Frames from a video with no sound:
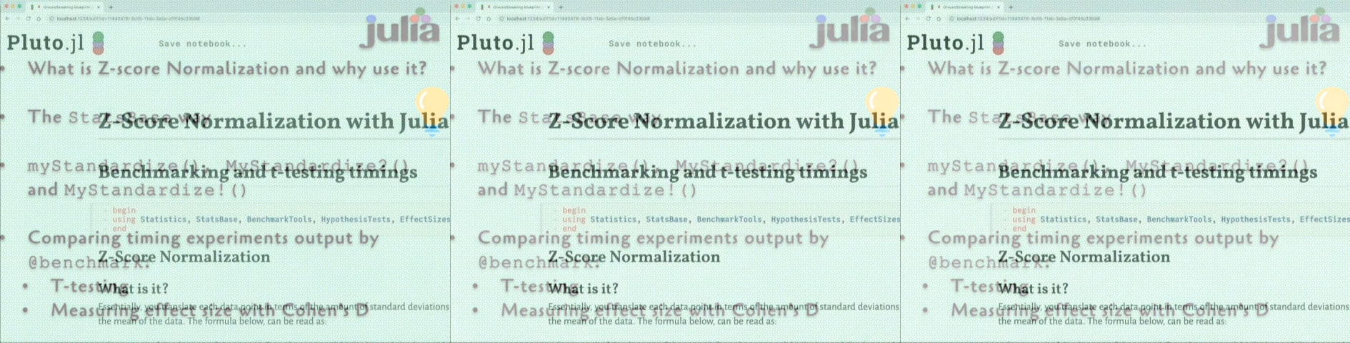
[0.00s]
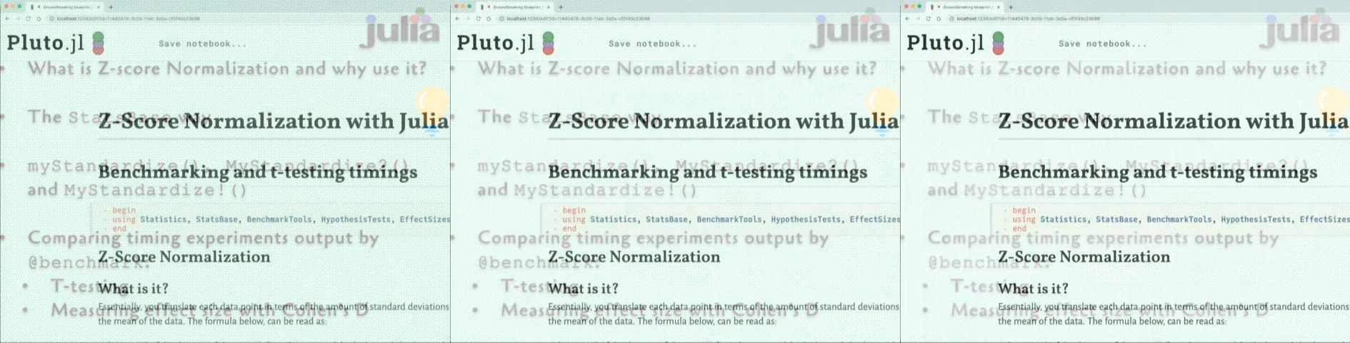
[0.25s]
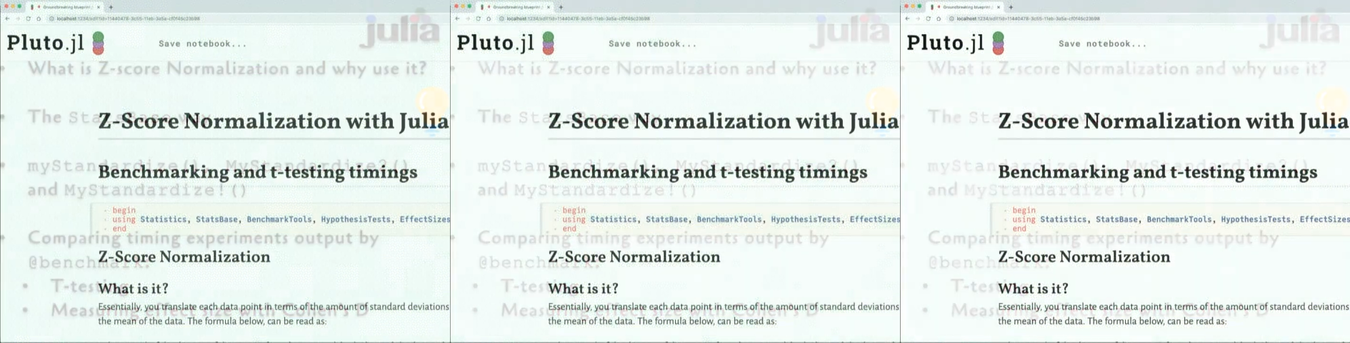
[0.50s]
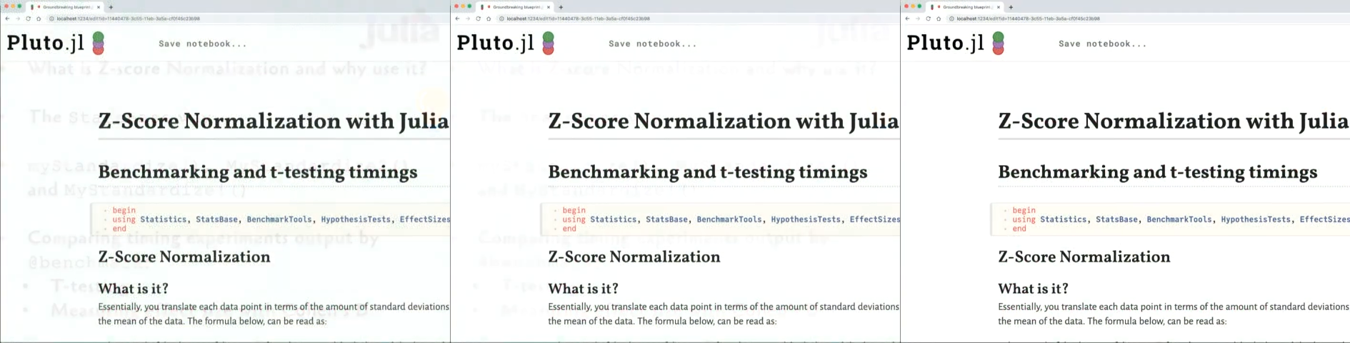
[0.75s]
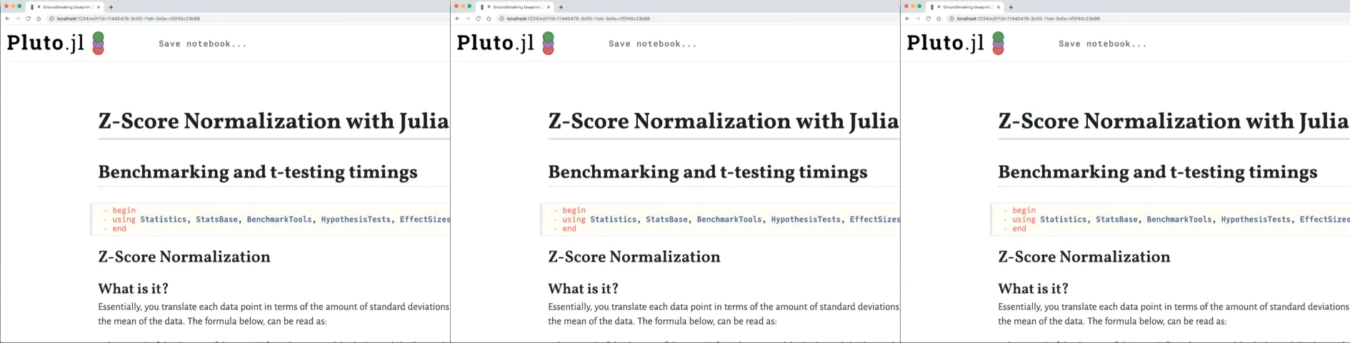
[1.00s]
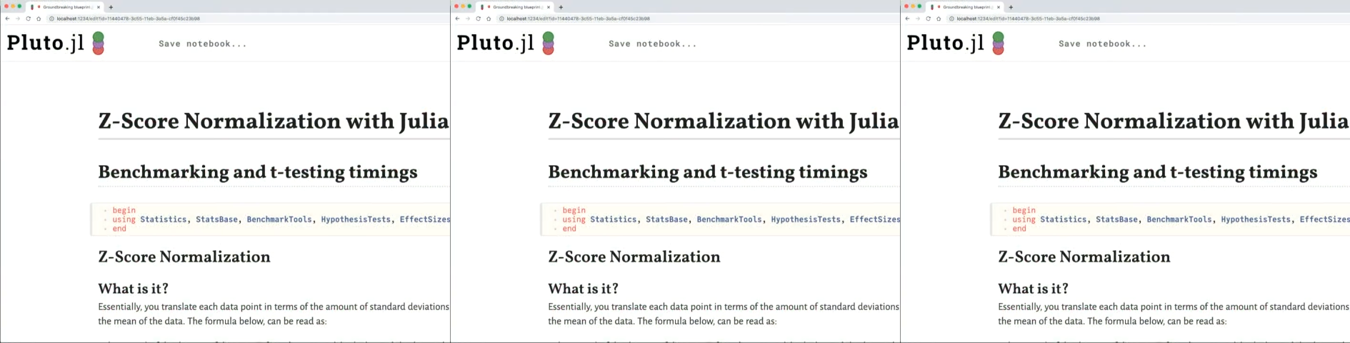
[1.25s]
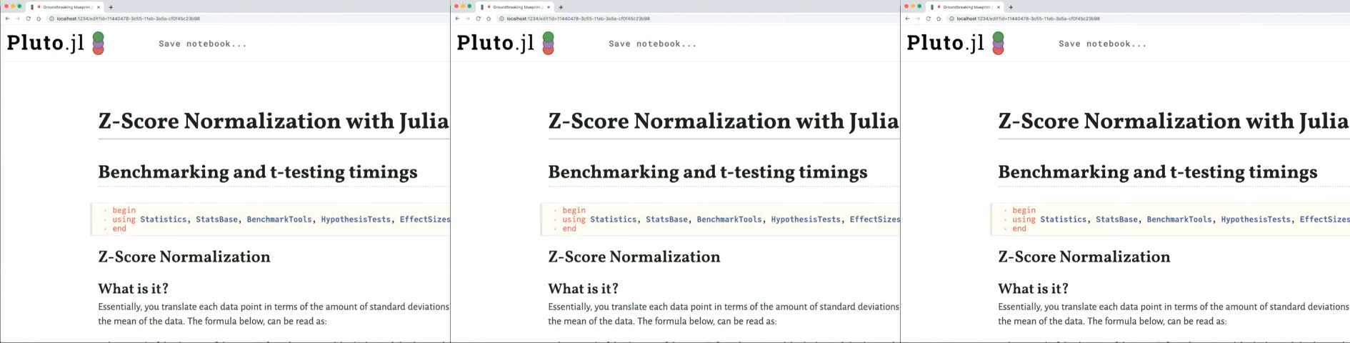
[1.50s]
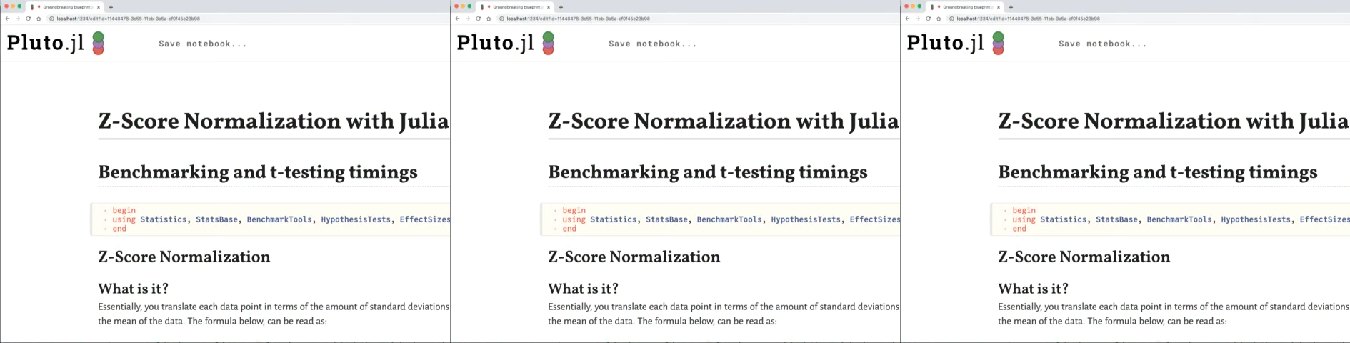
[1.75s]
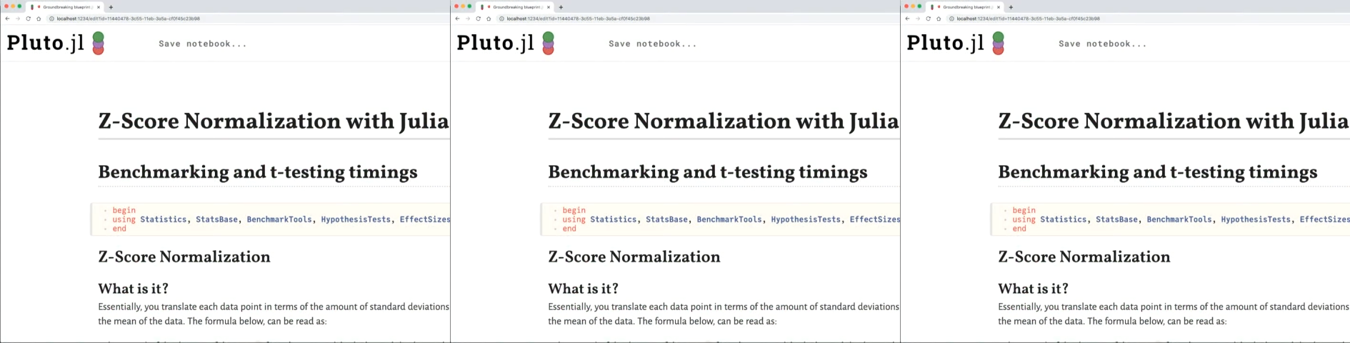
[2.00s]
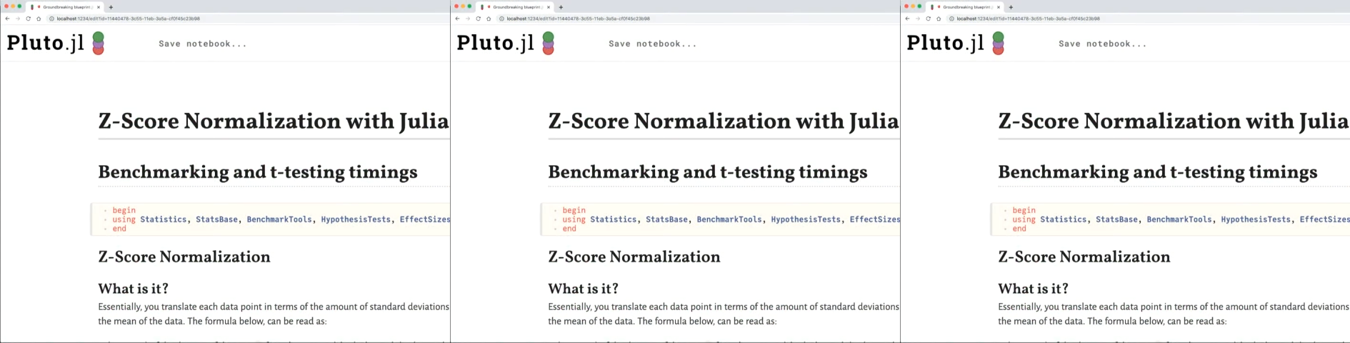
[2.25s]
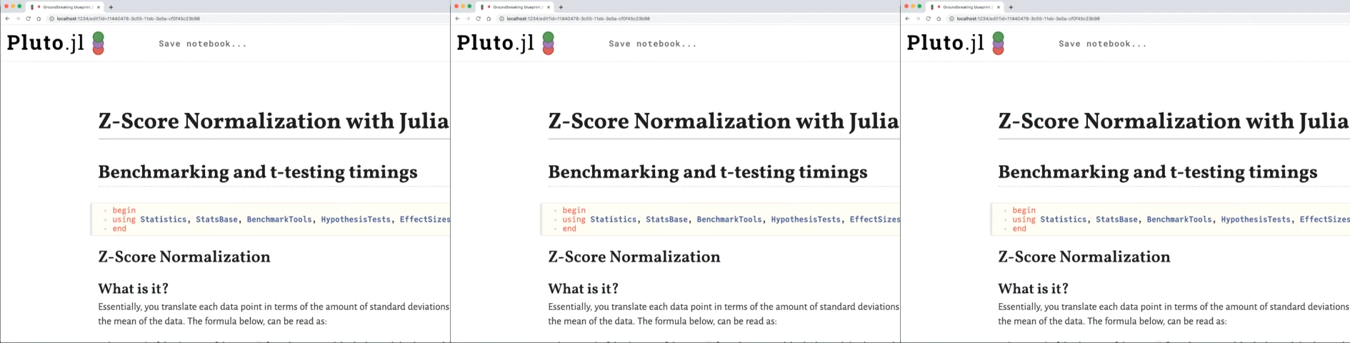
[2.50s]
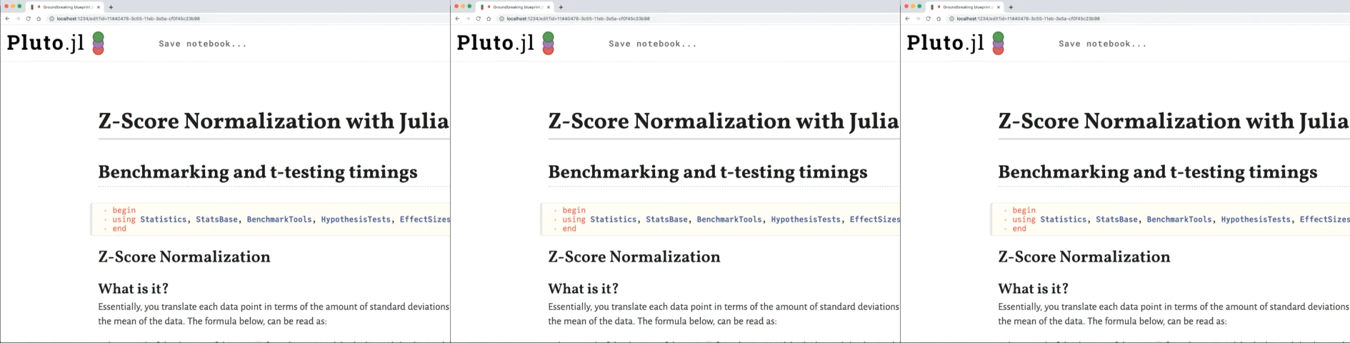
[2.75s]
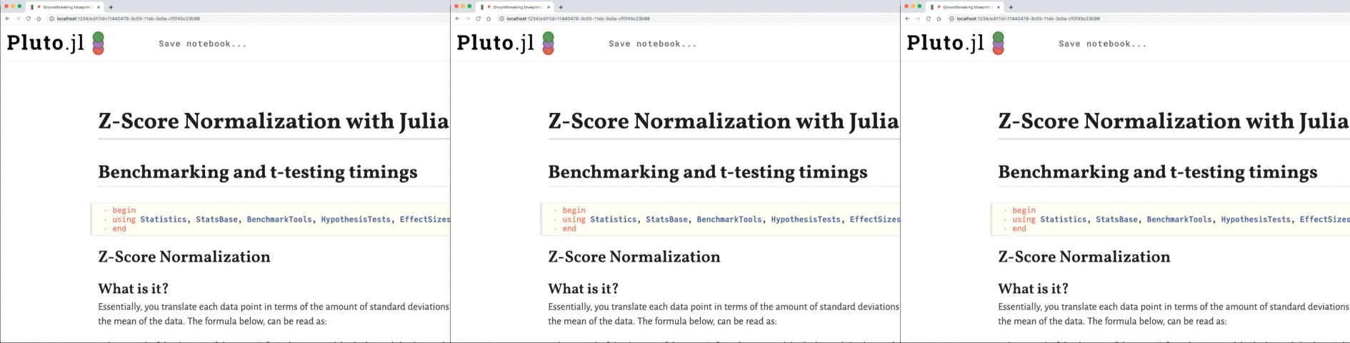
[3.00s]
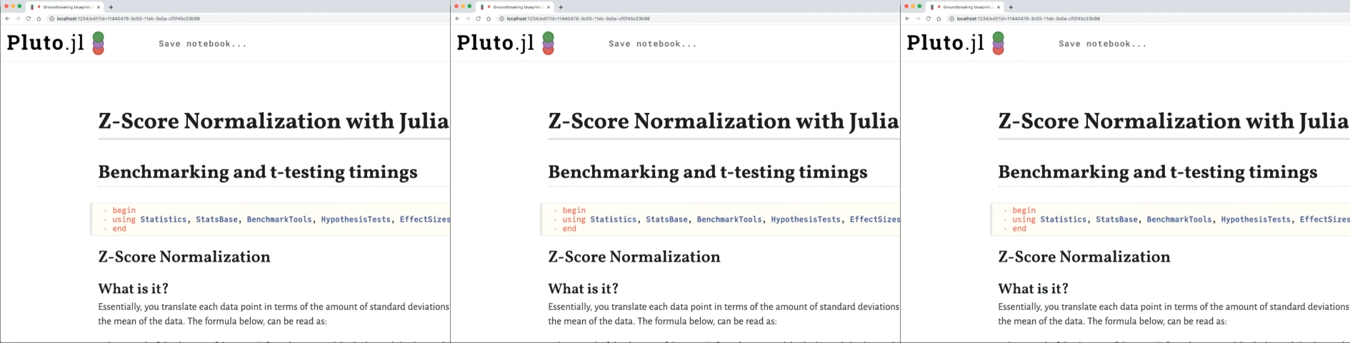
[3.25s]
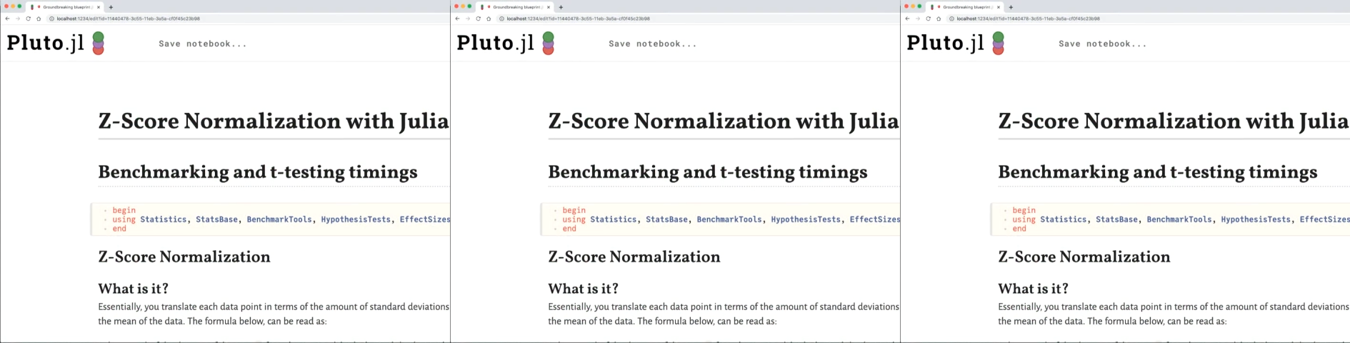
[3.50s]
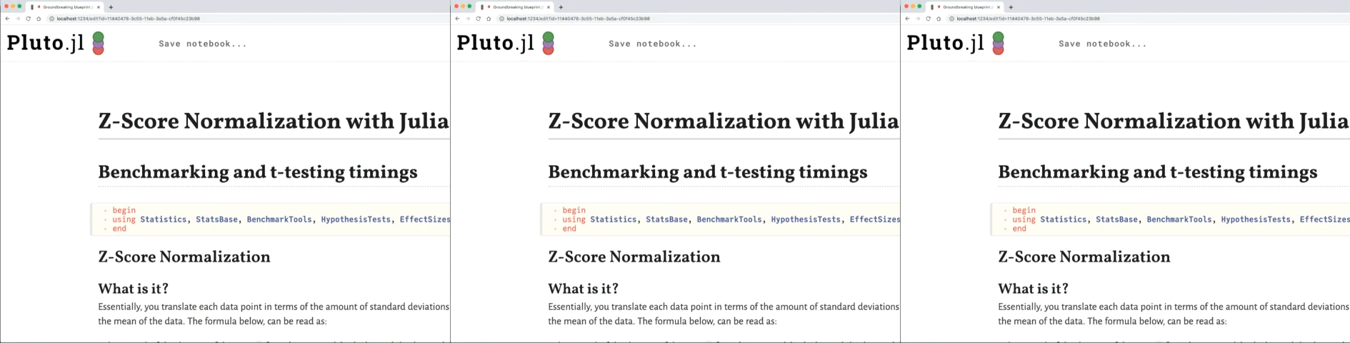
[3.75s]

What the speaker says: (no speaker visible)